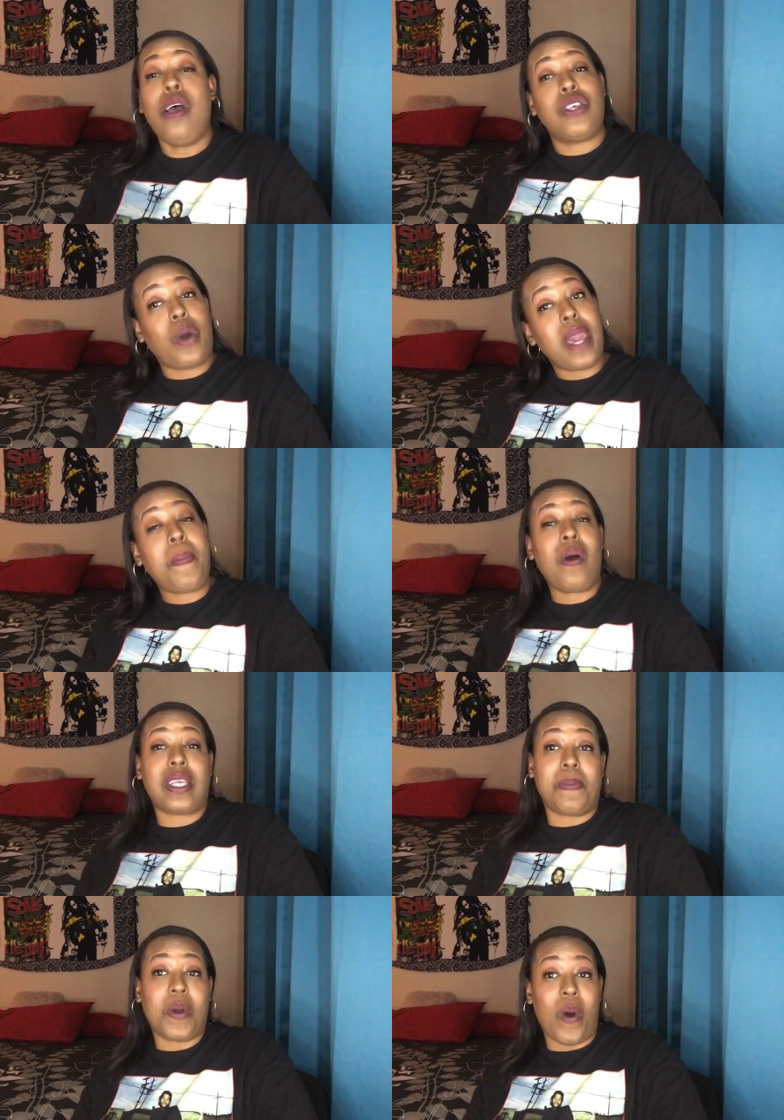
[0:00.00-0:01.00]
So he supposed
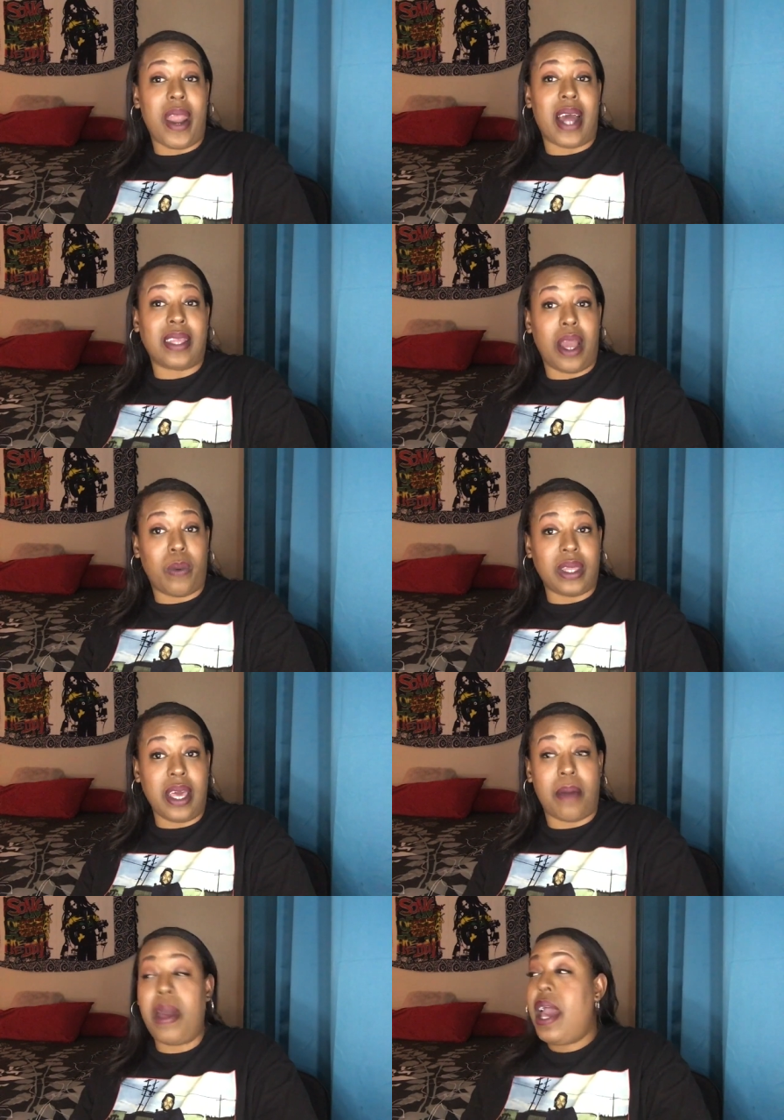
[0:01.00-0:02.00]
to be going out there with
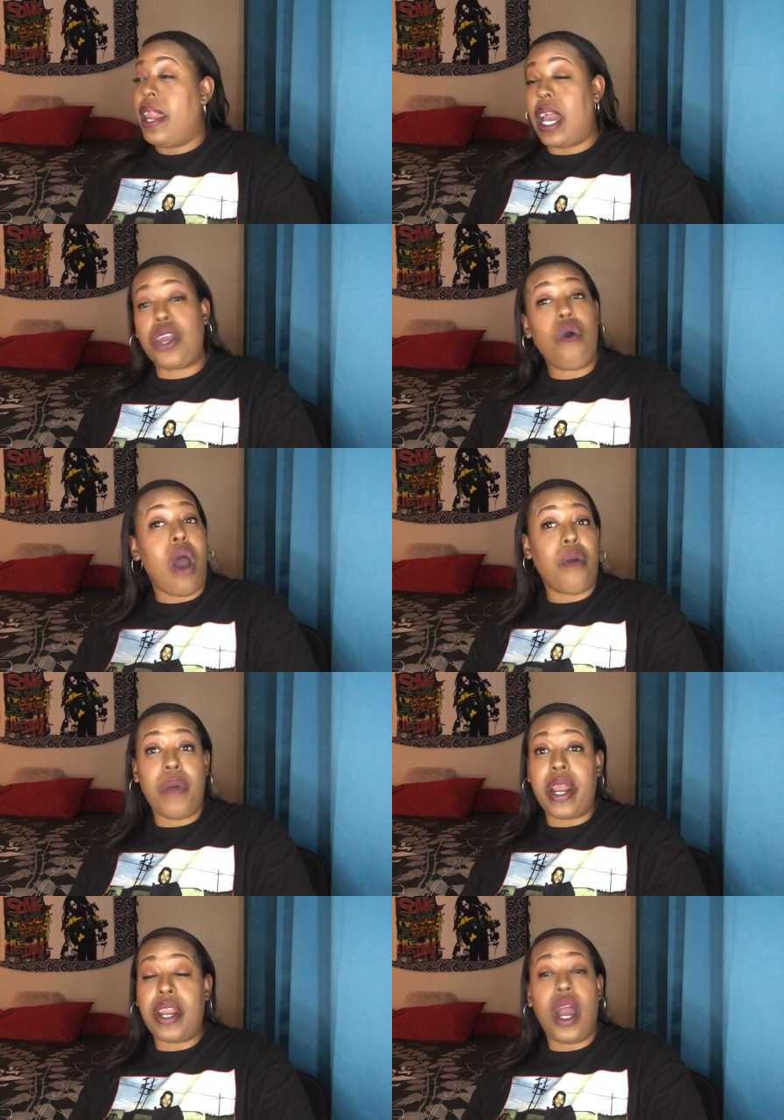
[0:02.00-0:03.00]
them. Now, you
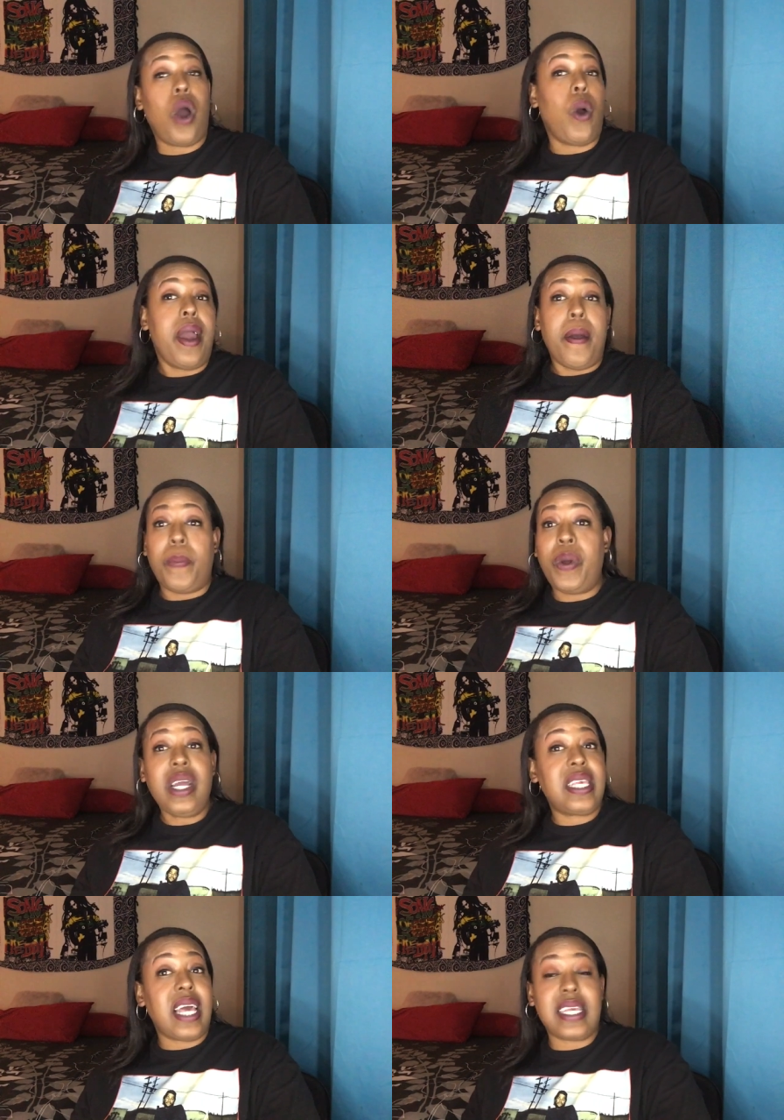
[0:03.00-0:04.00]
already know
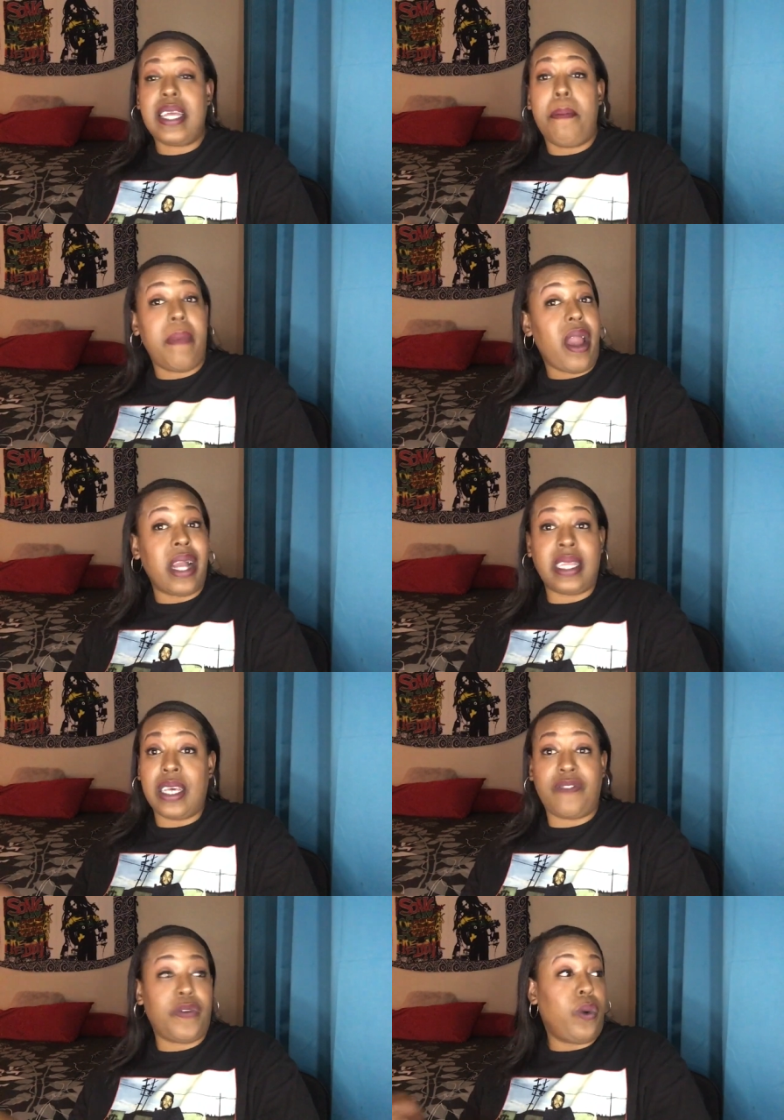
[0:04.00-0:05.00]
Princess done married
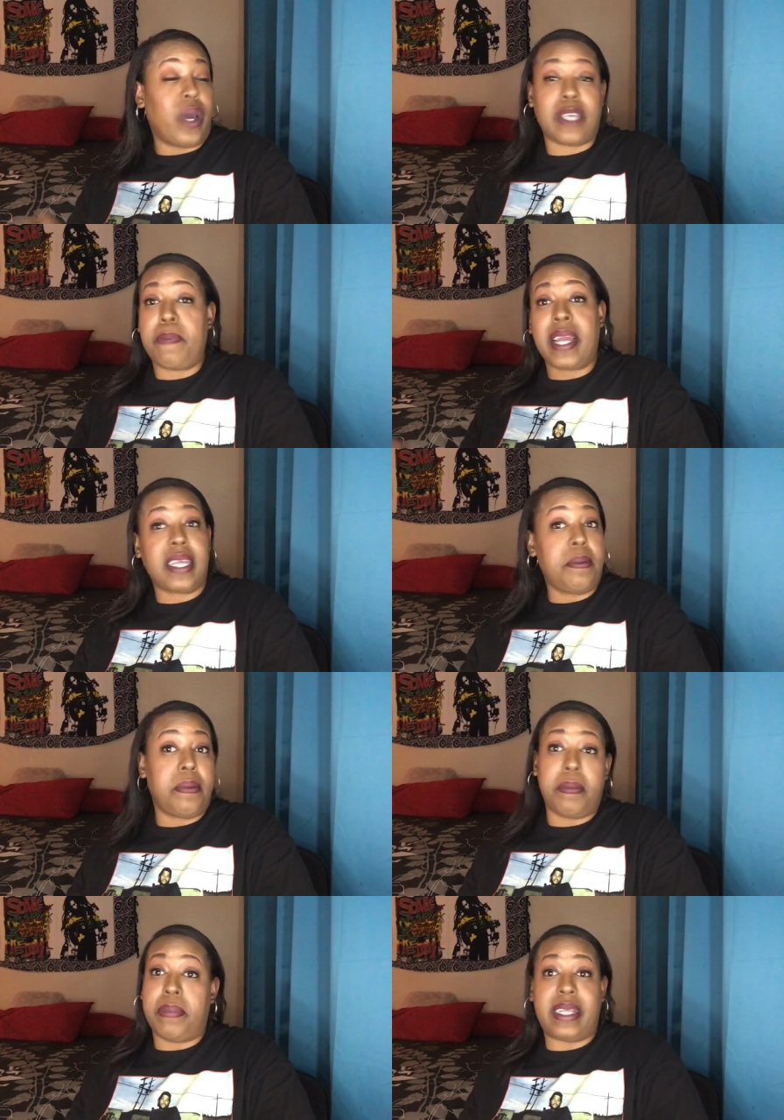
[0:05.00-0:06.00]
this fool, expecting
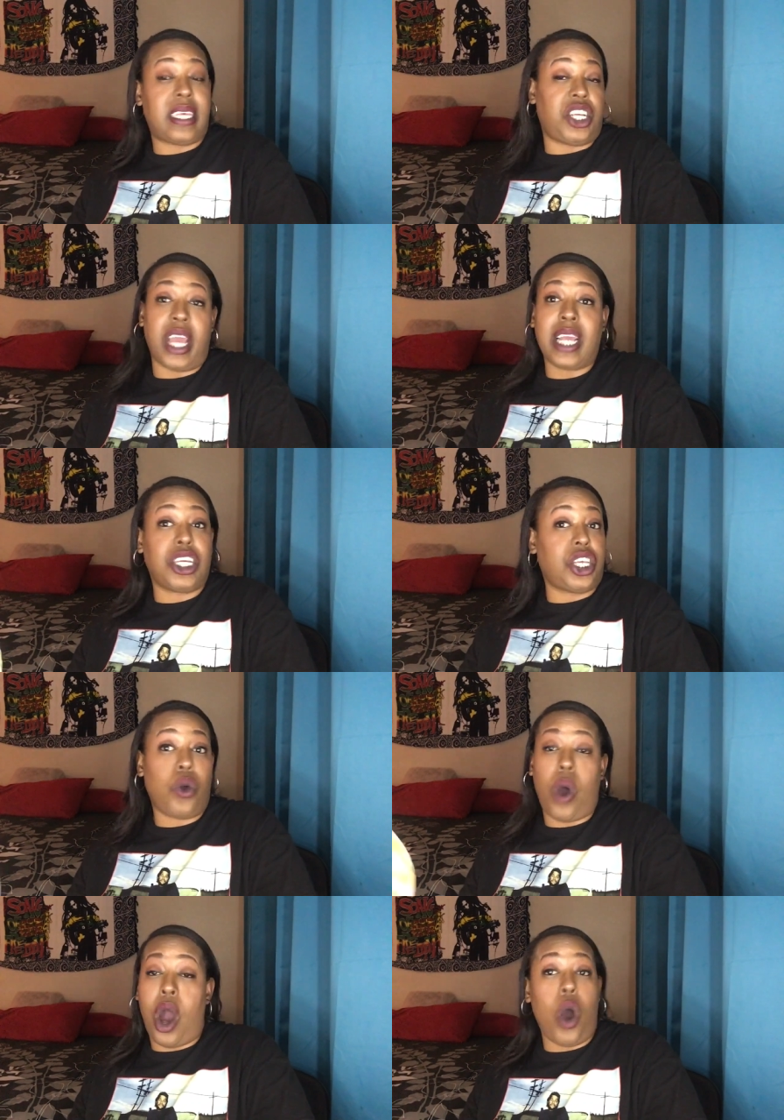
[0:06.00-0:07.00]
him to change it to
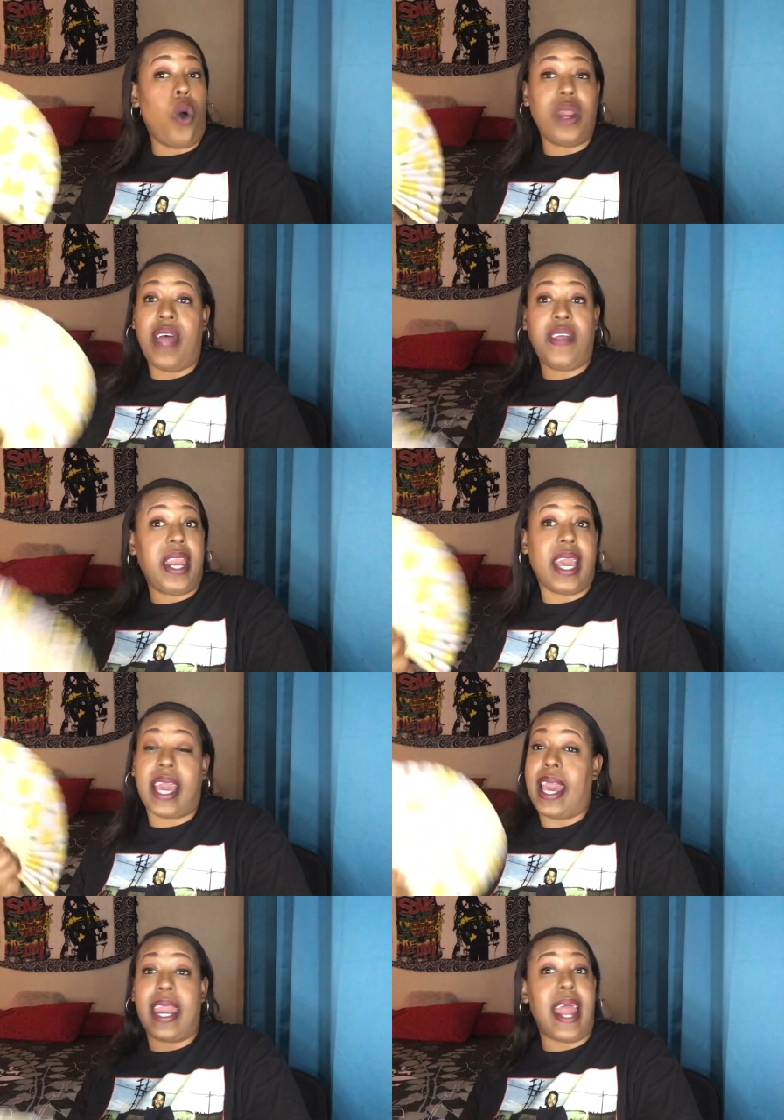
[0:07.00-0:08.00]
a whole nother
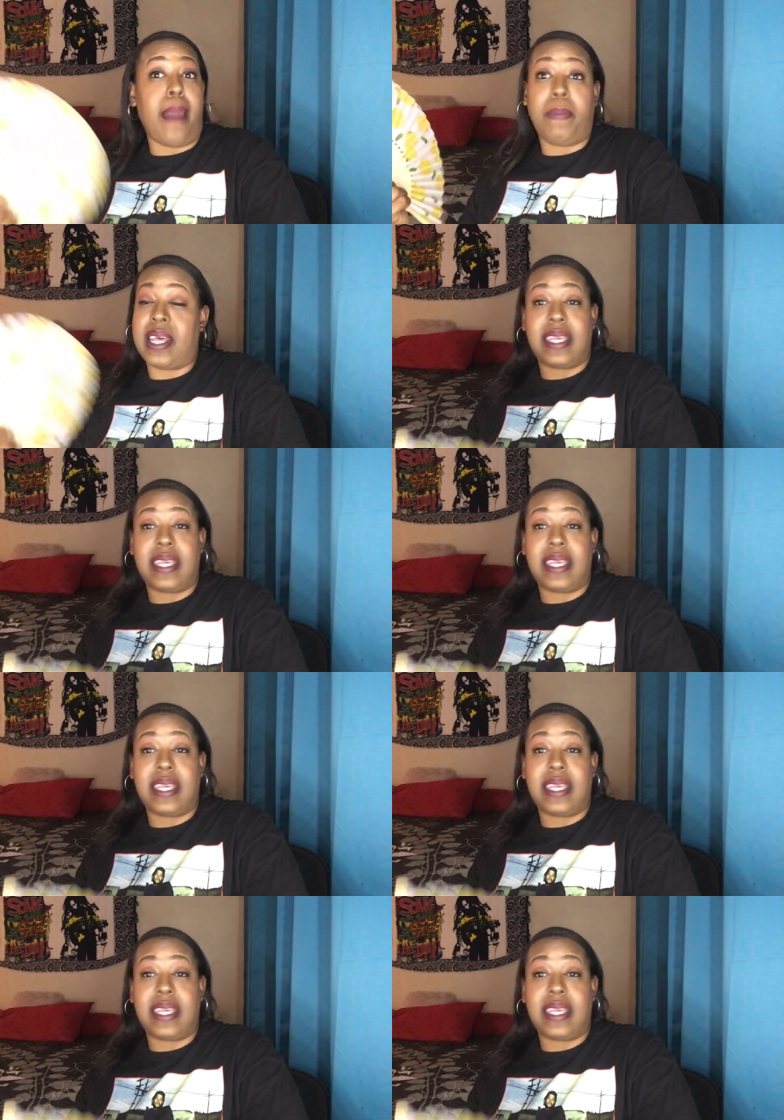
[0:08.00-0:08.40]
nigga and not be the